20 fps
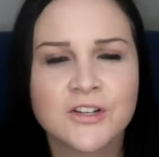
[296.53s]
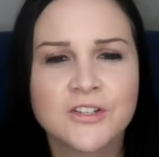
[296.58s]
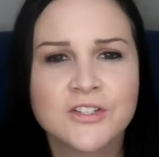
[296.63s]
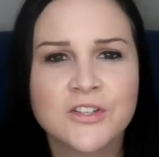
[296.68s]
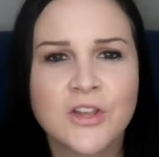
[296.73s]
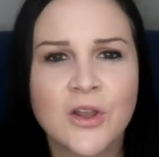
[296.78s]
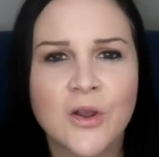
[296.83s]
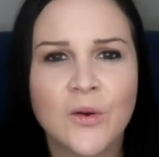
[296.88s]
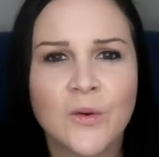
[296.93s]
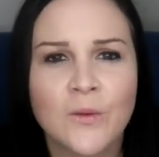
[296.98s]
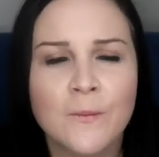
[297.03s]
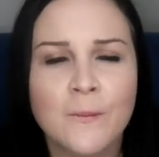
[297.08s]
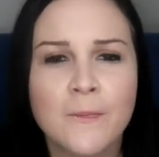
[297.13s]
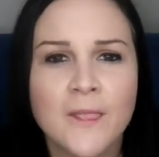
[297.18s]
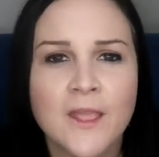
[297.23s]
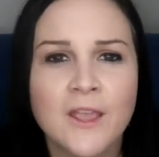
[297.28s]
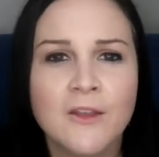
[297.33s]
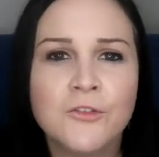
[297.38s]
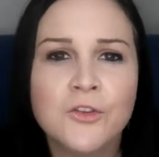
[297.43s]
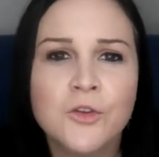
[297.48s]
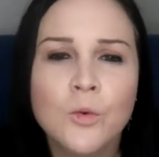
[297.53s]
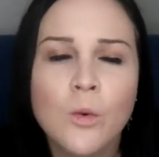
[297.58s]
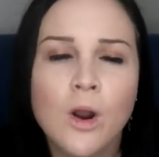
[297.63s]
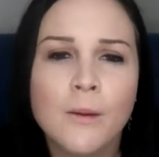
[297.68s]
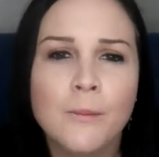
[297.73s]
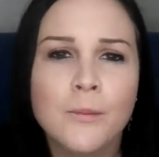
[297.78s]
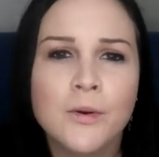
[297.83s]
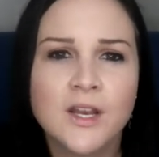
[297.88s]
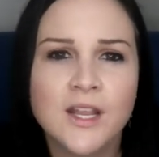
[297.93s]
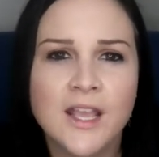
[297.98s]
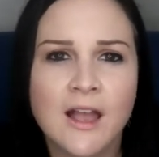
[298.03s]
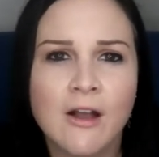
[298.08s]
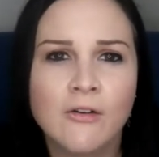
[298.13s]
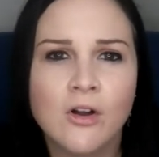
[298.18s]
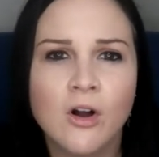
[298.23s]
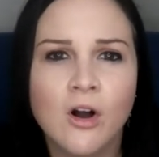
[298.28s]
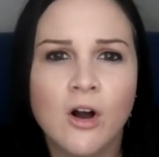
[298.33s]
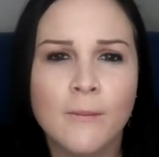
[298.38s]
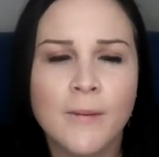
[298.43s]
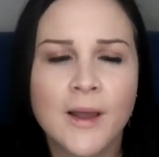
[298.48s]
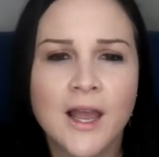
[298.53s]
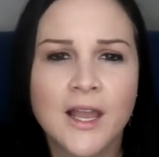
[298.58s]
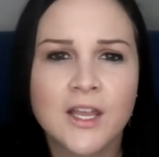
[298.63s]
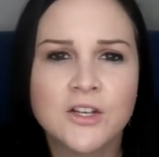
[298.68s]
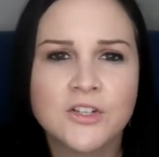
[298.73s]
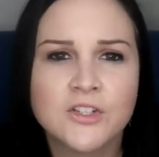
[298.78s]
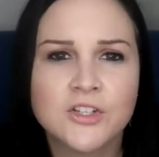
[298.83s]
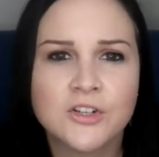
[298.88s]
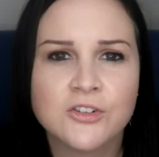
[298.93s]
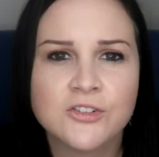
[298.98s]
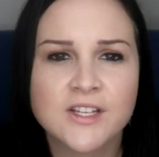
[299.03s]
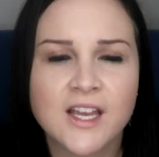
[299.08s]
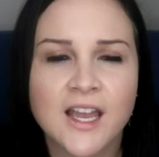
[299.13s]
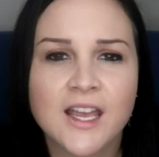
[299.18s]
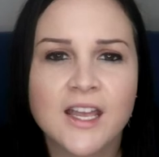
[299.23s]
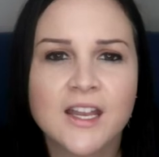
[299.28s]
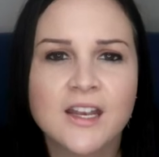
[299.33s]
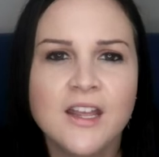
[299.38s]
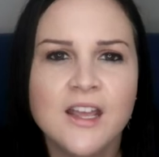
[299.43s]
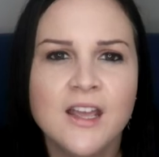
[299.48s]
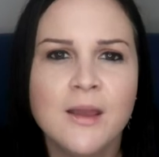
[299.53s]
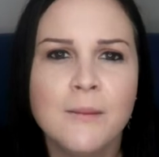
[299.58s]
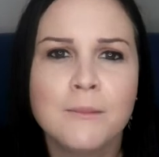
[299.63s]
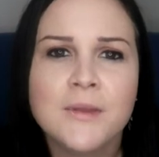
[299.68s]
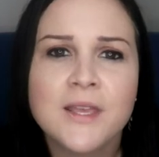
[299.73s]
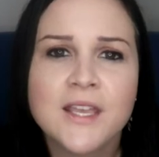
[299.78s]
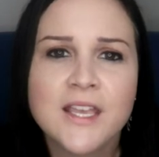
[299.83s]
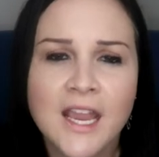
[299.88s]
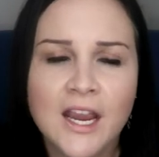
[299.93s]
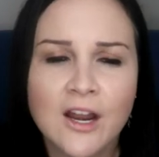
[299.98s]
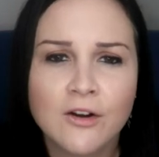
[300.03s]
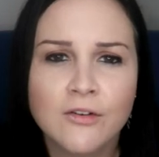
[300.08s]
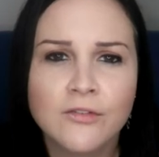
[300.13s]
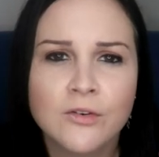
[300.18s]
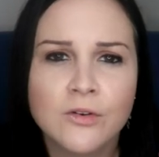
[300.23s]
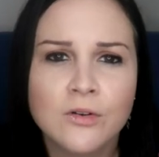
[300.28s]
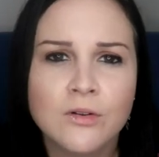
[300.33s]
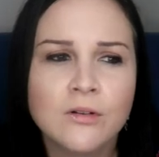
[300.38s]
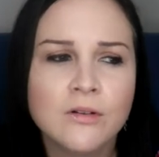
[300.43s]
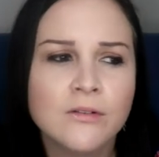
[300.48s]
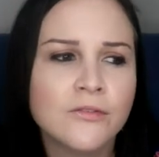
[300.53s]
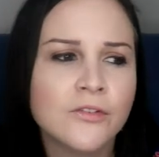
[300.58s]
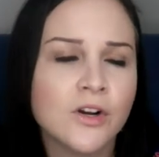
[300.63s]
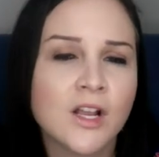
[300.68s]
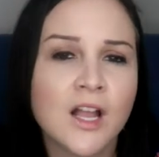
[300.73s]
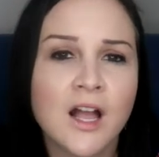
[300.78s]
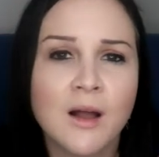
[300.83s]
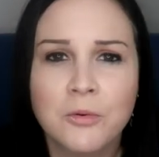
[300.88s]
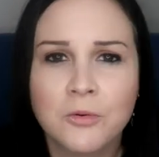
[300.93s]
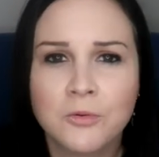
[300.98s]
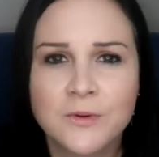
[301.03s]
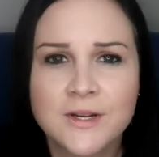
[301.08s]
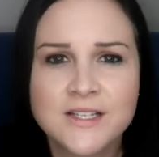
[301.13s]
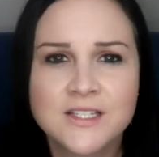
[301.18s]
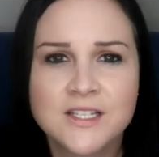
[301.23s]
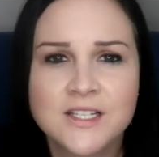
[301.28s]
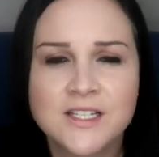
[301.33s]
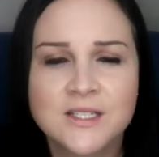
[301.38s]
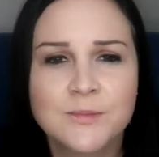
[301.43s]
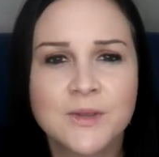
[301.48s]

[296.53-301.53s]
So if you are putting alcohol back into your diet, be careful for a couple reasons.